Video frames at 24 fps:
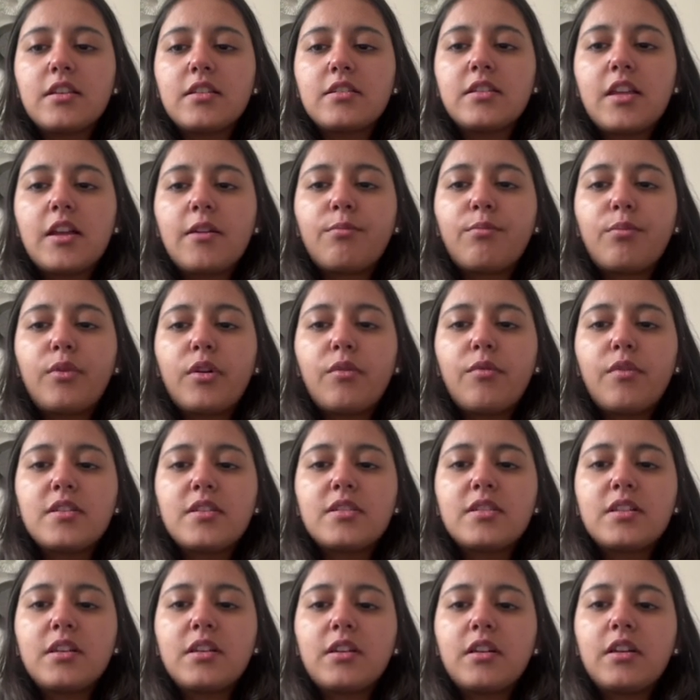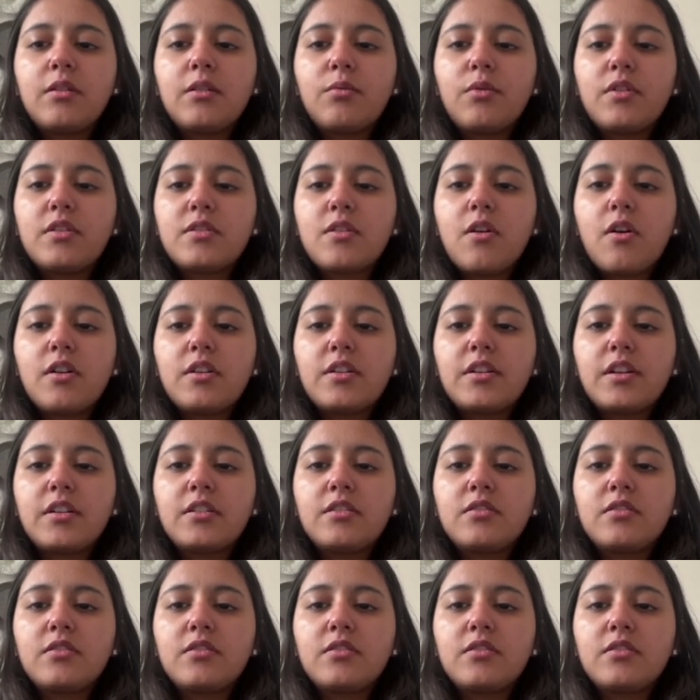that previously resorted